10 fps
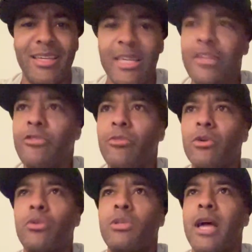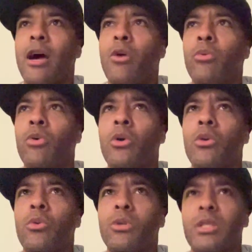Even when they're down,
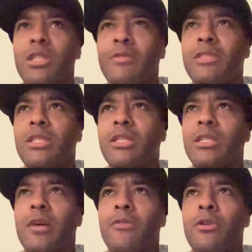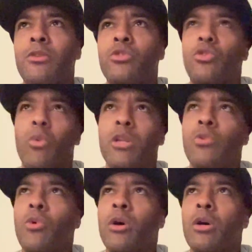what was it, 17-7,
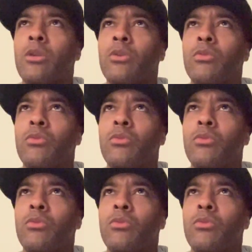21-14,